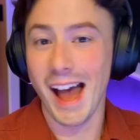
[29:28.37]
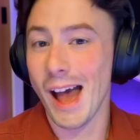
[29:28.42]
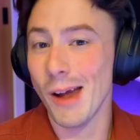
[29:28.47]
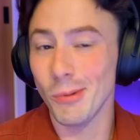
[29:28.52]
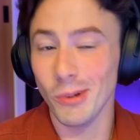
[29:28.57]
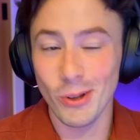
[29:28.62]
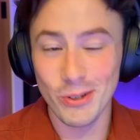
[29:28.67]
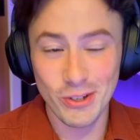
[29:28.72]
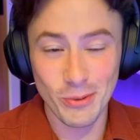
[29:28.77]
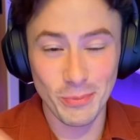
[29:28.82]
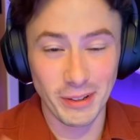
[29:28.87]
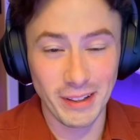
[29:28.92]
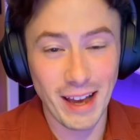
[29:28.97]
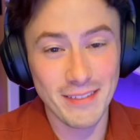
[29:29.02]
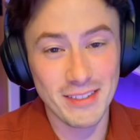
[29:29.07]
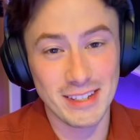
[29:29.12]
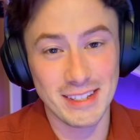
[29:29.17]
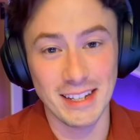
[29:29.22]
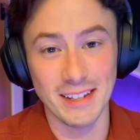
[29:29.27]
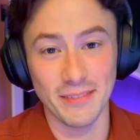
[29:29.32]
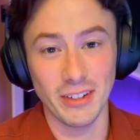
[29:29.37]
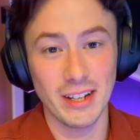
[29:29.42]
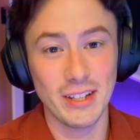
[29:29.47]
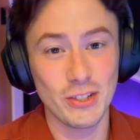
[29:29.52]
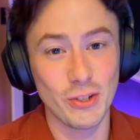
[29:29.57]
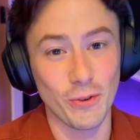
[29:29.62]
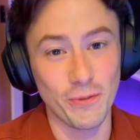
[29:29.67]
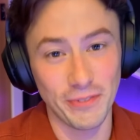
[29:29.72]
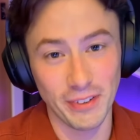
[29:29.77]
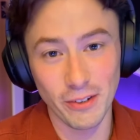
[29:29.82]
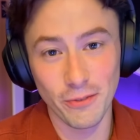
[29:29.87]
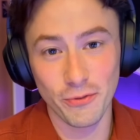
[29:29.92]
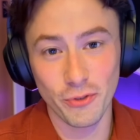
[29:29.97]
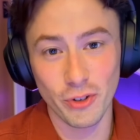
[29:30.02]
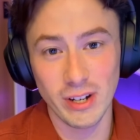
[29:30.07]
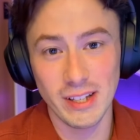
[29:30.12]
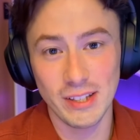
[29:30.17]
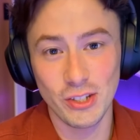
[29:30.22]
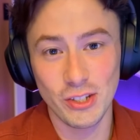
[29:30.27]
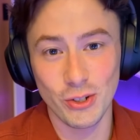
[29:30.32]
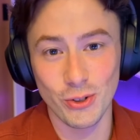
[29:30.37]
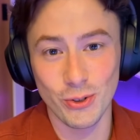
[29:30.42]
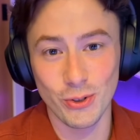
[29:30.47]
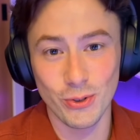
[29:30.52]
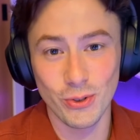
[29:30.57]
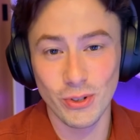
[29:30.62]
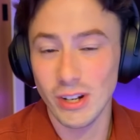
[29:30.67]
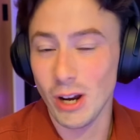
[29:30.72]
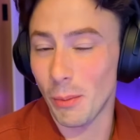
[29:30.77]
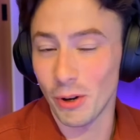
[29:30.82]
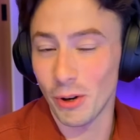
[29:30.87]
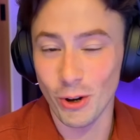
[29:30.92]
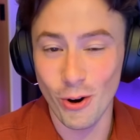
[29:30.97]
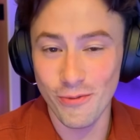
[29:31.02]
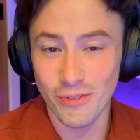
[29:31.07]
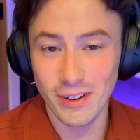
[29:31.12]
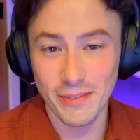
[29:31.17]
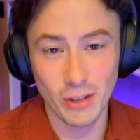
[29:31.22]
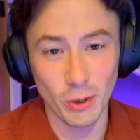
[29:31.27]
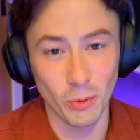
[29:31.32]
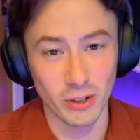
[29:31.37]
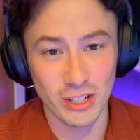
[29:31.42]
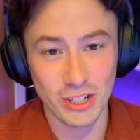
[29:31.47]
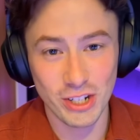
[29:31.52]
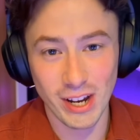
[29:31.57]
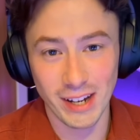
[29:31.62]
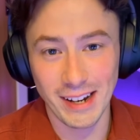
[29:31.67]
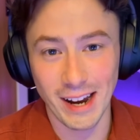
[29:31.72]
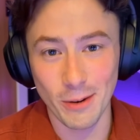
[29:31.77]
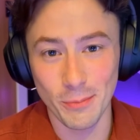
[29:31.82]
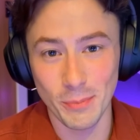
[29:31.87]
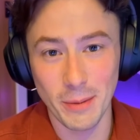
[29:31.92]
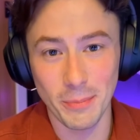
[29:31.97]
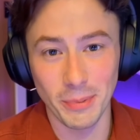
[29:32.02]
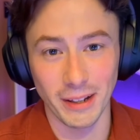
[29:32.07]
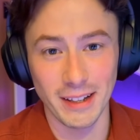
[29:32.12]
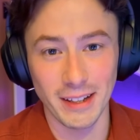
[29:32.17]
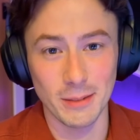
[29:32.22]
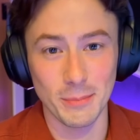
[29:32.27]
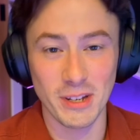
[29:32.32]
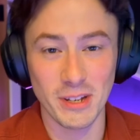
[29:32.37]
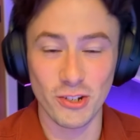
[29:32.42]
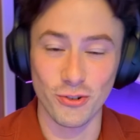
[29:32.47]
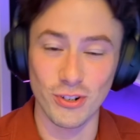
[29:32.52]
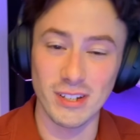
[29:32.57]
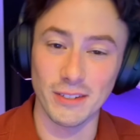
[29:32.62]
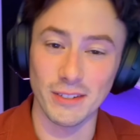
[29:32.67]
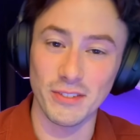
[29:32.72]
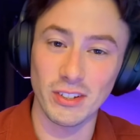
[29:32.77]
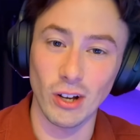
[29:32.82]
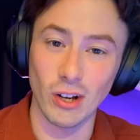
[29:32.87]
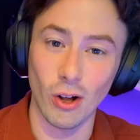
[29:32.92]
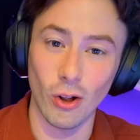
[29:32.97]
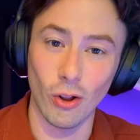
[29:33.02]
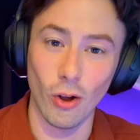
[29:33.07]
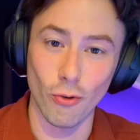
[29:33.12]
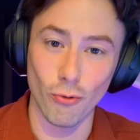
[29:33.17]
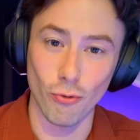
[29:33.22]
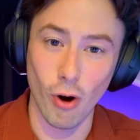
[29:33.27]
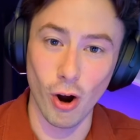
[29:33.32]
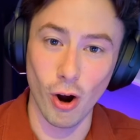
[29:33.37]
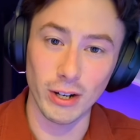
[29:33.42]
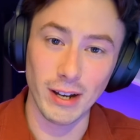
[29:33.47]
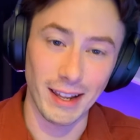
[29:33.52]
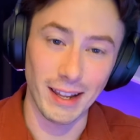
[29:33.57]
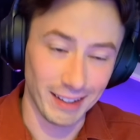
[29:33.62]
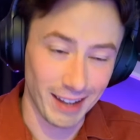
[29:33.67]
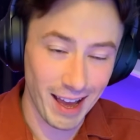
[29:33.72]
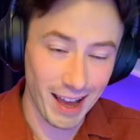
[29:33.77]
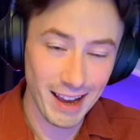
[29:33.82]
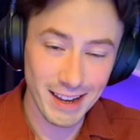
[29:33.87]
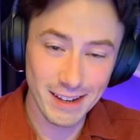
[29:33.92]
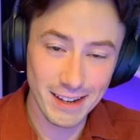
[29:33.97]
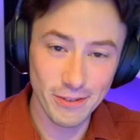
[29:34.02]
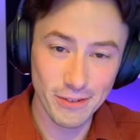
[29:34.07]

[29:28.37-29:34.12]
I will also be live this evening, so feel free to come on over if you want to check out me playing the Mysteries of Skull Rock live.